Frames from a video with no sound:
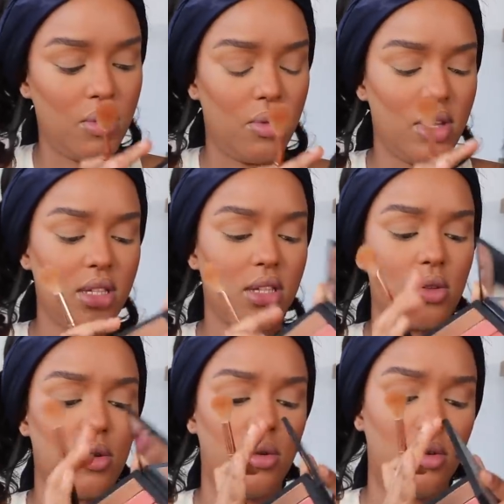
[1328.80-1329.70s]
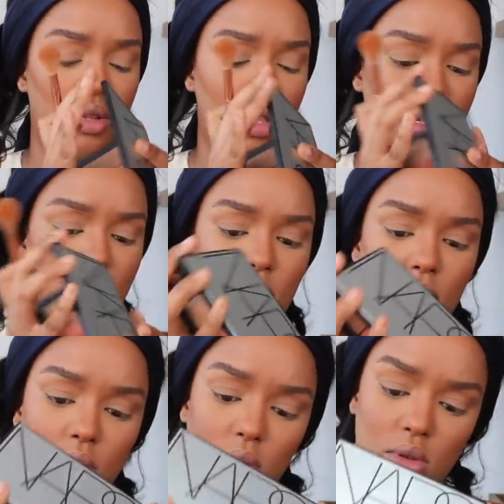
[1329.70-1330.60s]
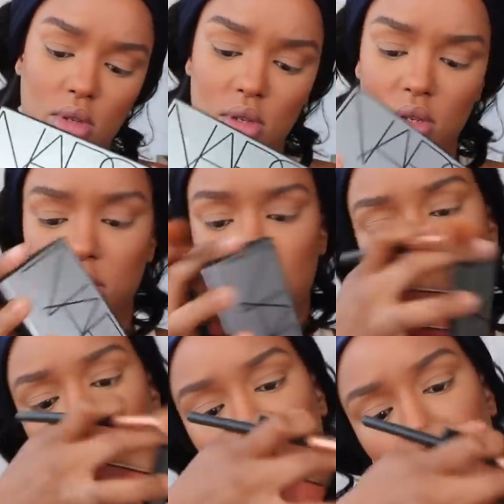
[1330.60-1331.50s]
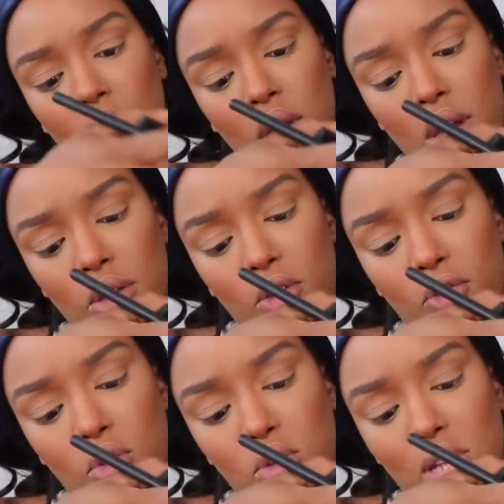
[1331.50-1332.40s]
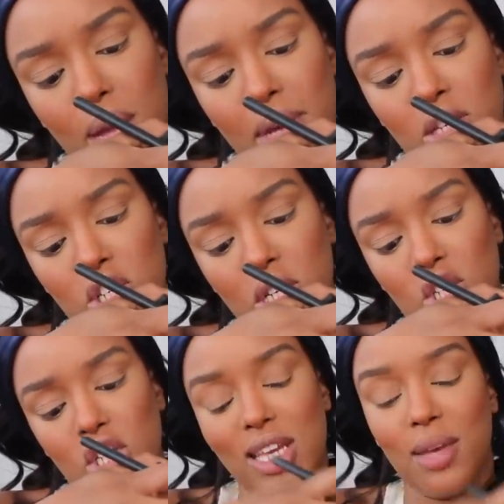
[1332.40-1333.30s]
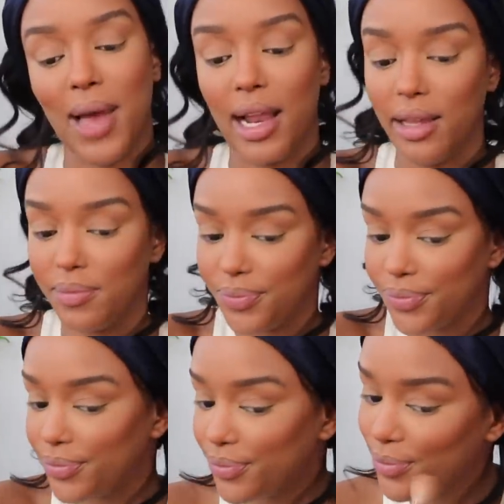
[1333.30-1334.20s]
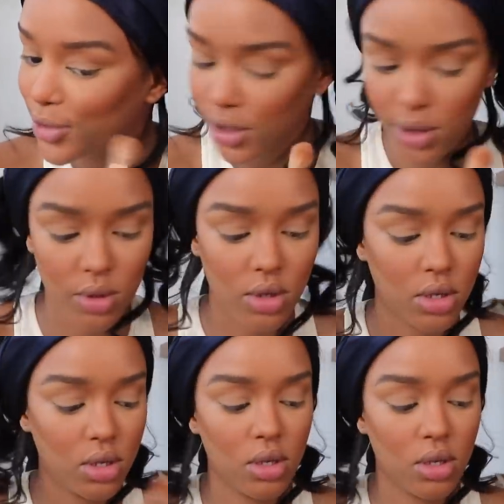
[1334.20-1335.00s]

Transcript: What is this called? This is called the Full Dimension Cheek Palette. Cute.